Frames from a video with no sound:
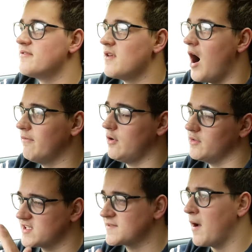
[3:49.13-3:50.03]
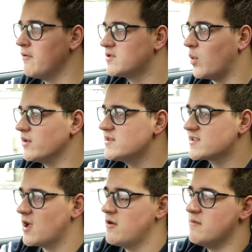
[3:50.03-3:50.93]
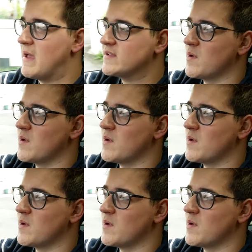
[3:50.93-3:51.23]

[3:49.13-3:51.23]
I've got the smoked one, so it makes